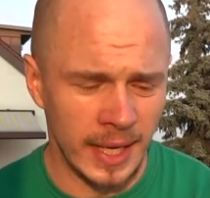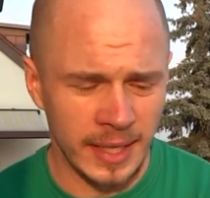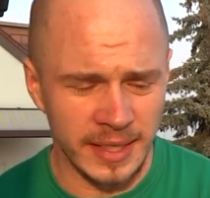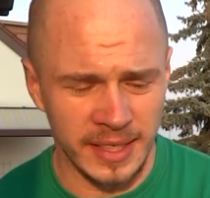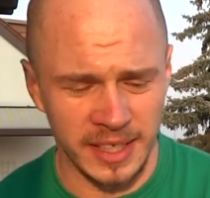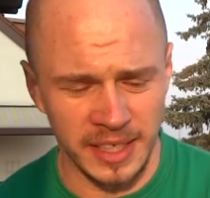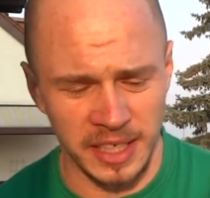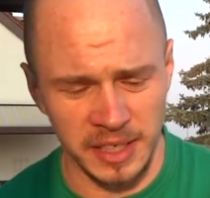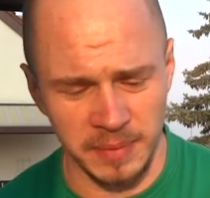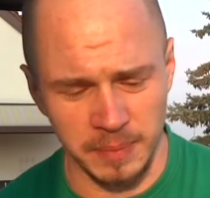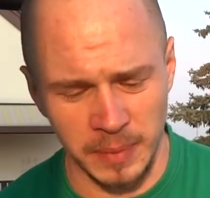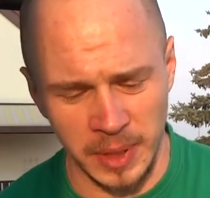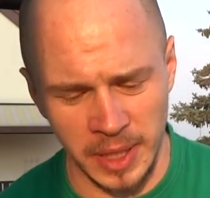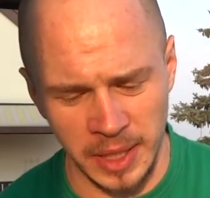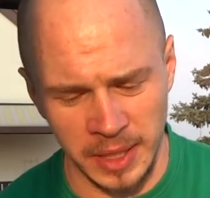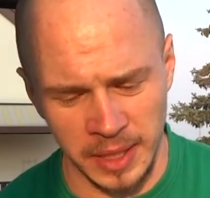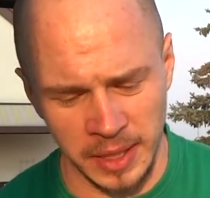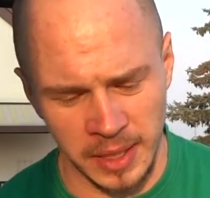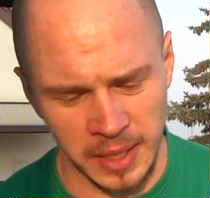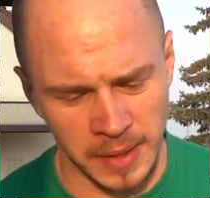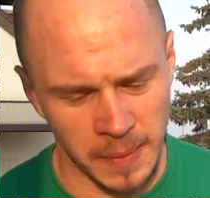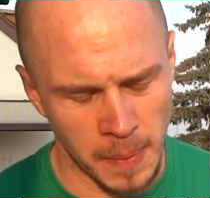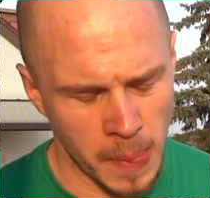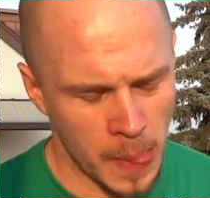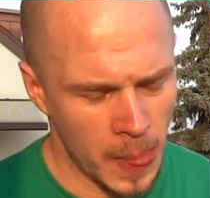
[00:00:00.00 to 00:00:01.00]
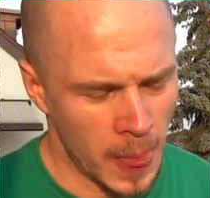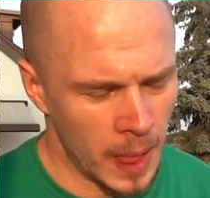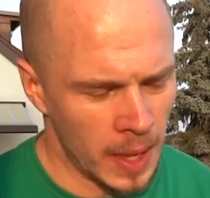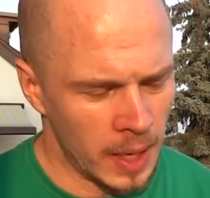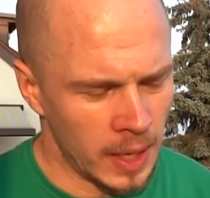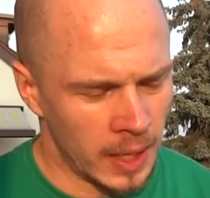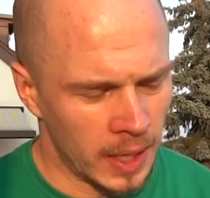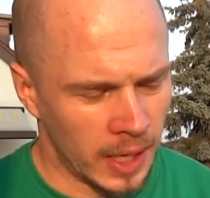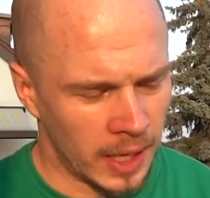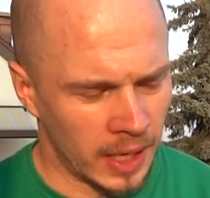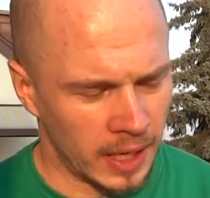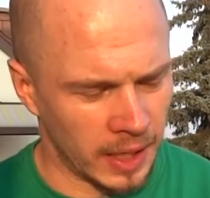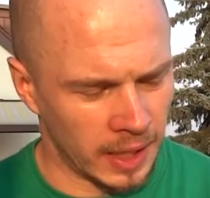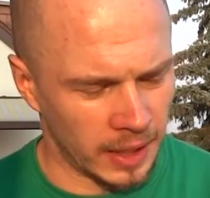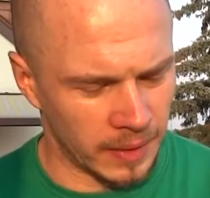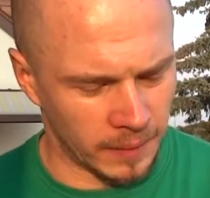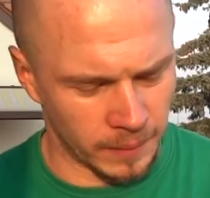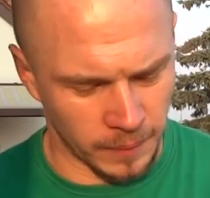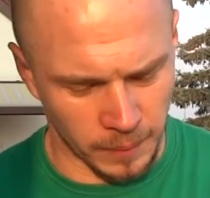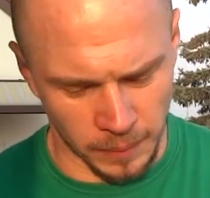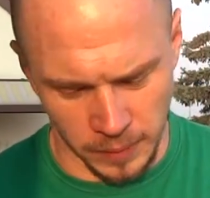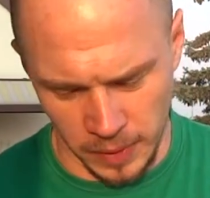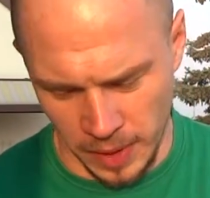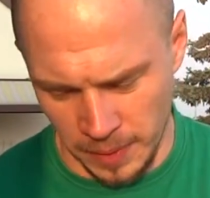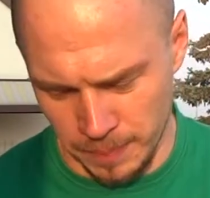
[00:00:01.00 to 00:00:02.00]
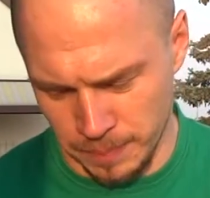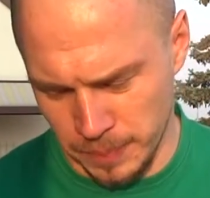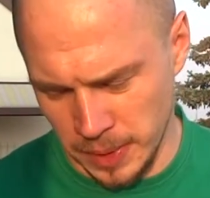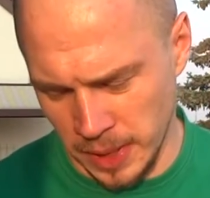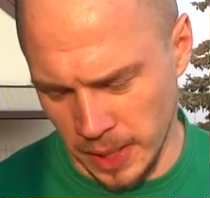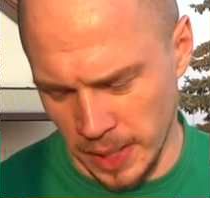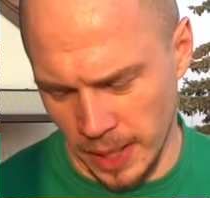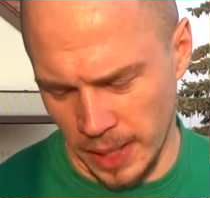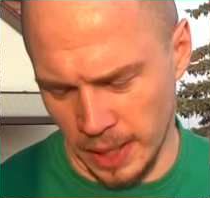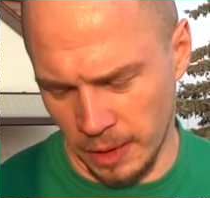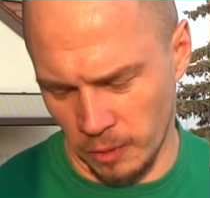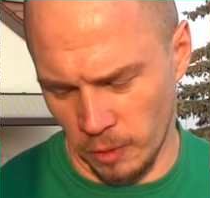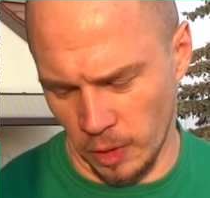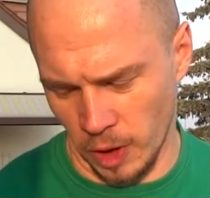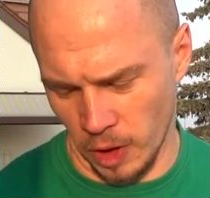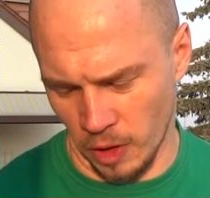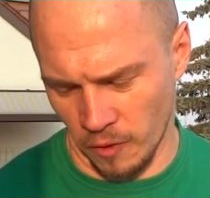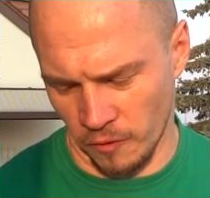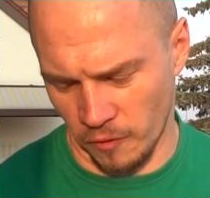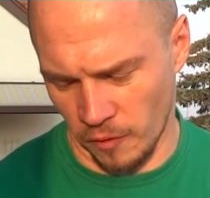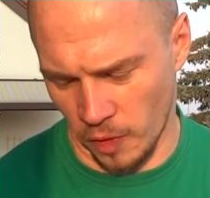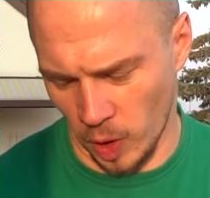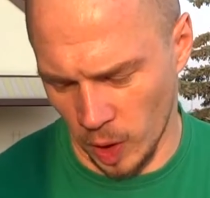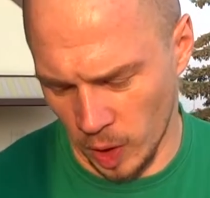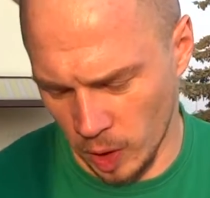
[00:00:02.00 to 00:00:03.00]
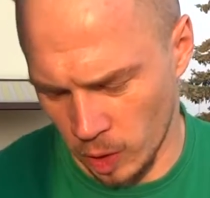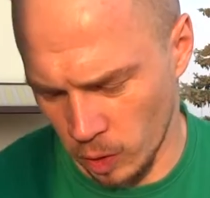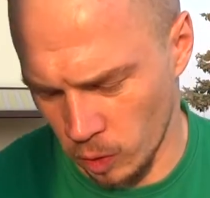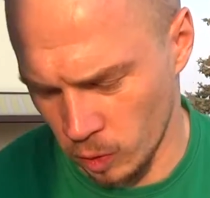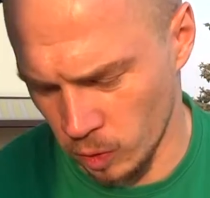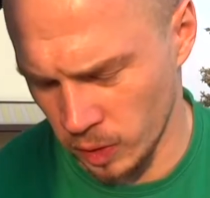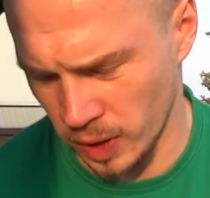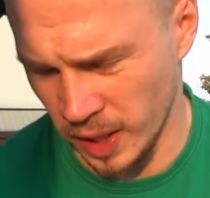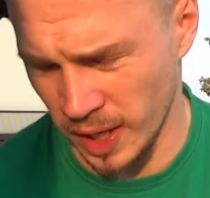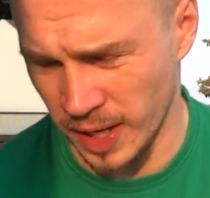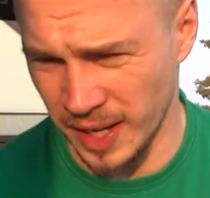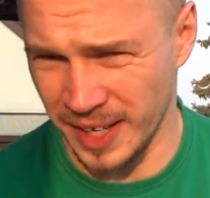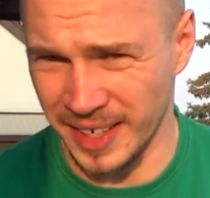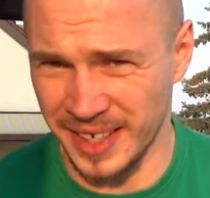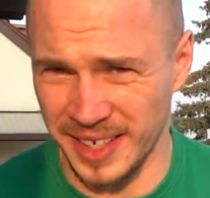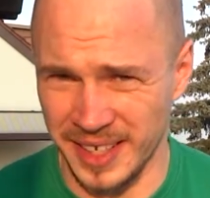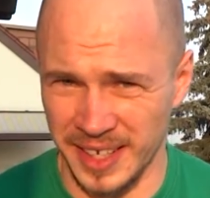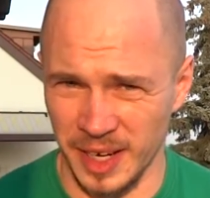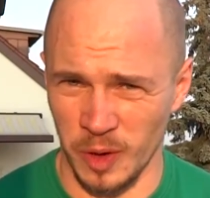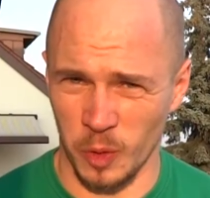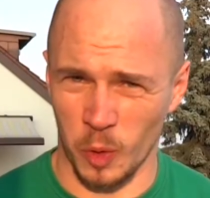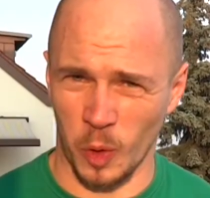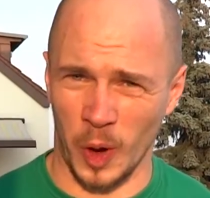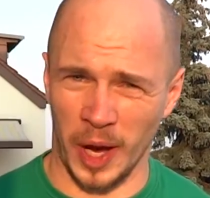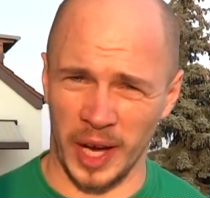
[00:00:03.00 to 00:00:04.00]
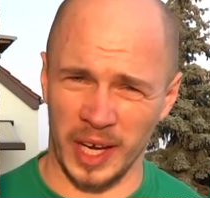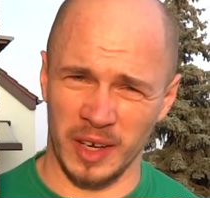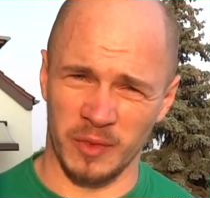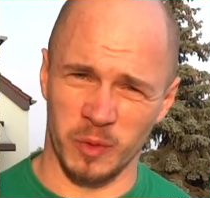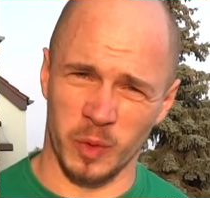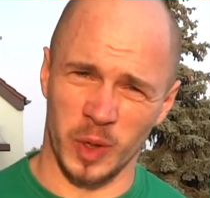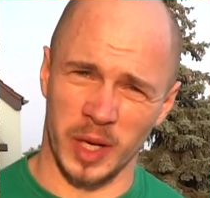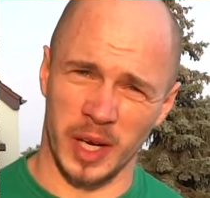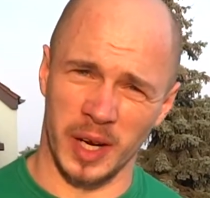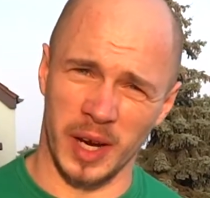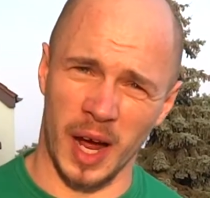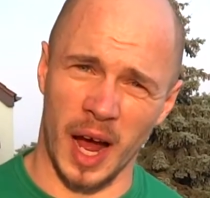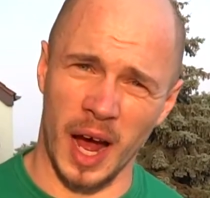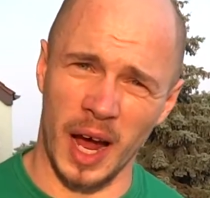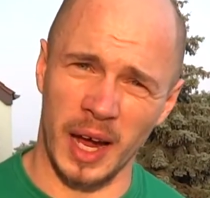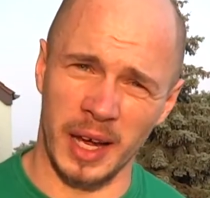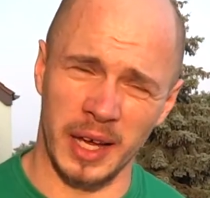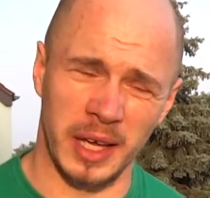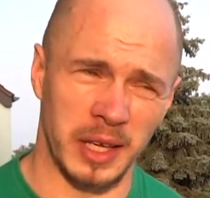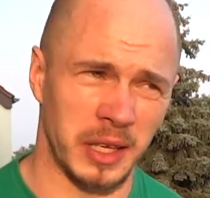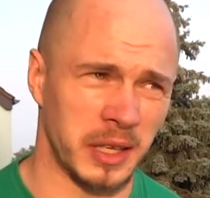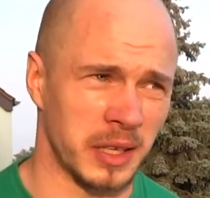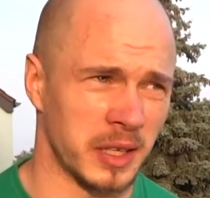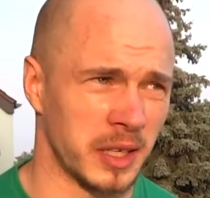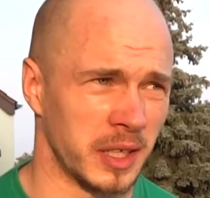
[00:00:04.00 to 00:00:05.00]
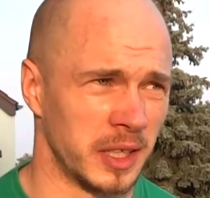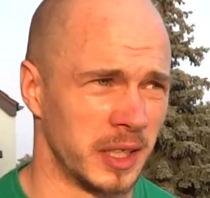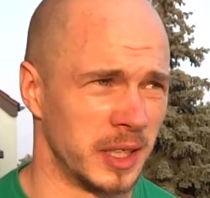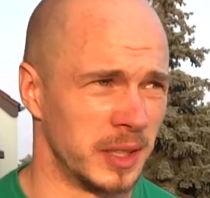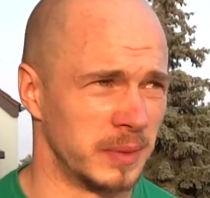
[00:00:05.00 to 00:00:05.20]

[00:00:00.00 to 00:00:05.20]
This means in the beer area of Franconia is the rate with the highest